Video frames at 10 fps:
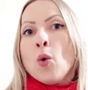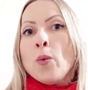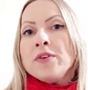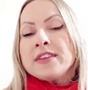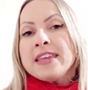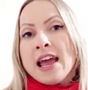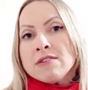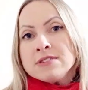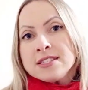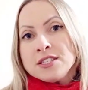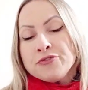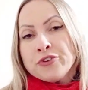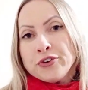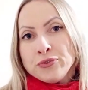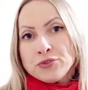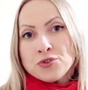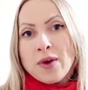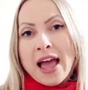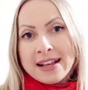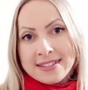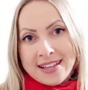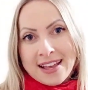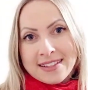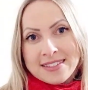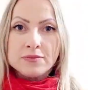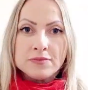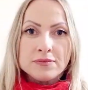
with guarantee for you to access.